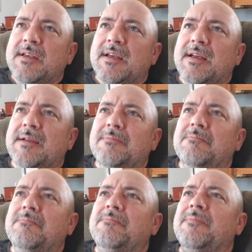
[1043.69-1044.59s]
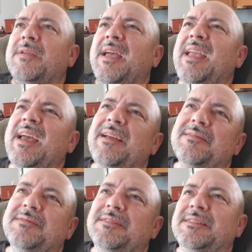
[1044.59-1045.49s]
Maybe
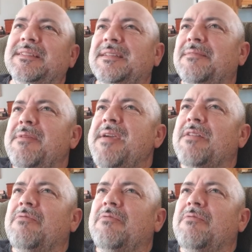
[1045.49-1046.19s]
I